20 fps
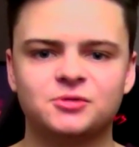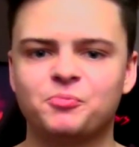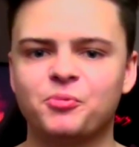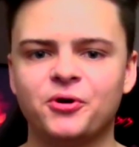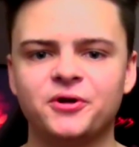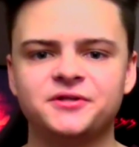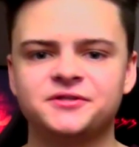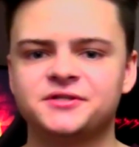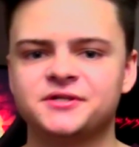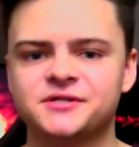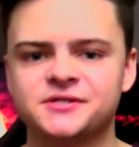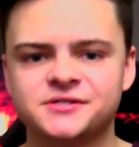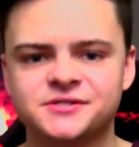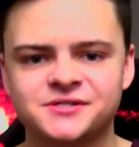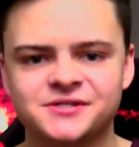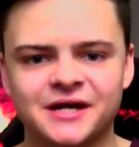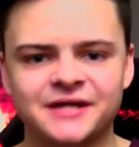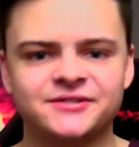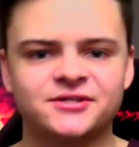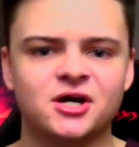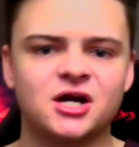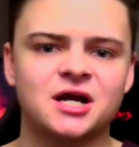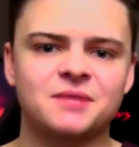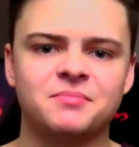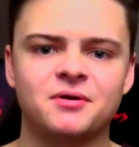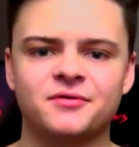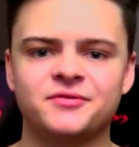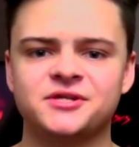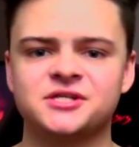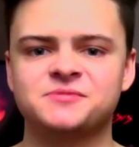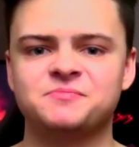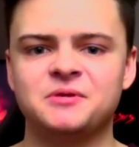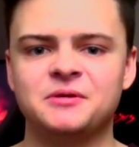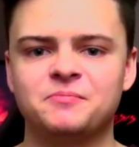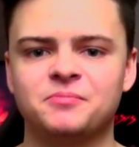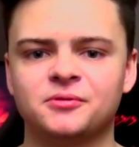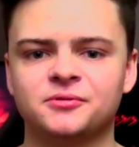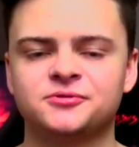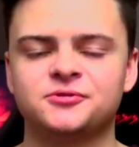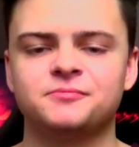The point is, I talk about these
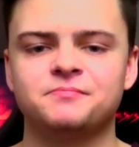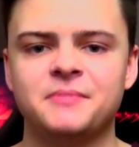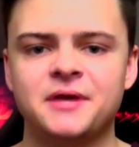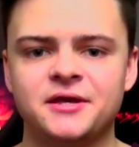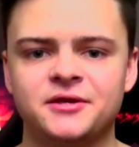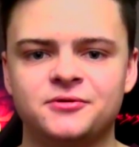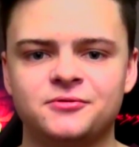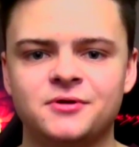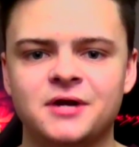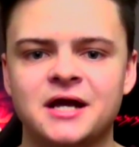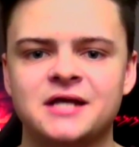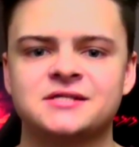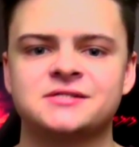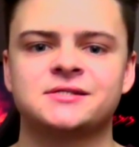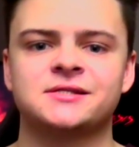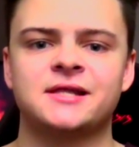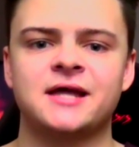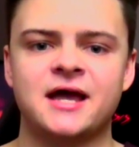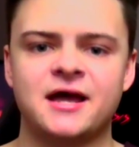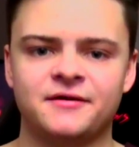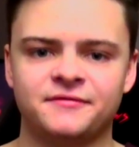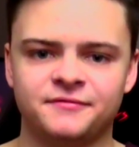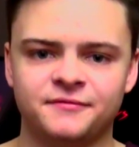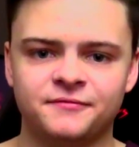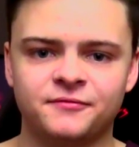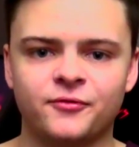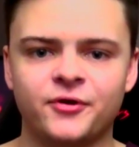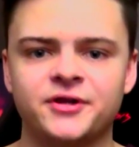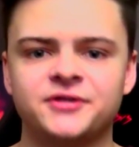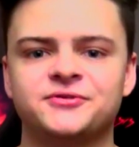people to make you guys laugh, for